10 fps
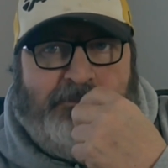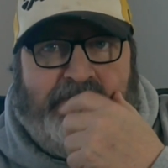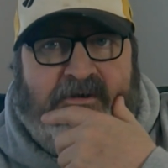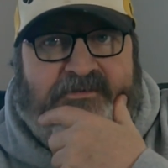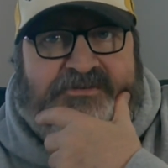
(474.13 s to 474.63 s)
the
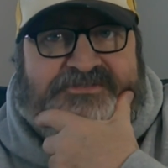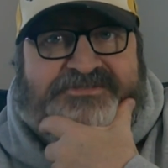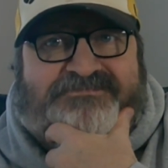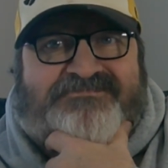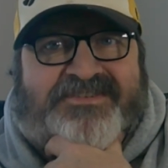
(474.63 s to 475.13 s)

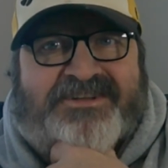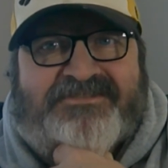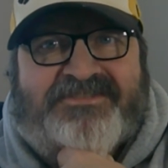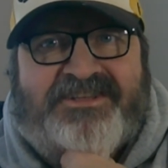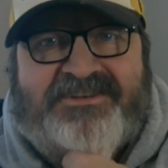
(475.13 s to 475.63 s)
pros
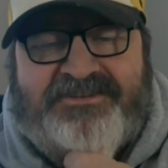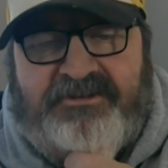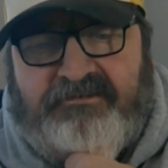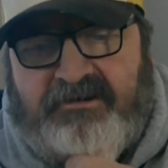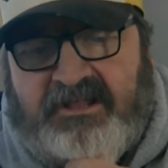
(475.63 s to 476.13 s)
of these
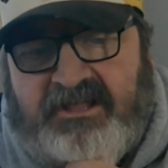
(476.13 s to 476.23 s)
newer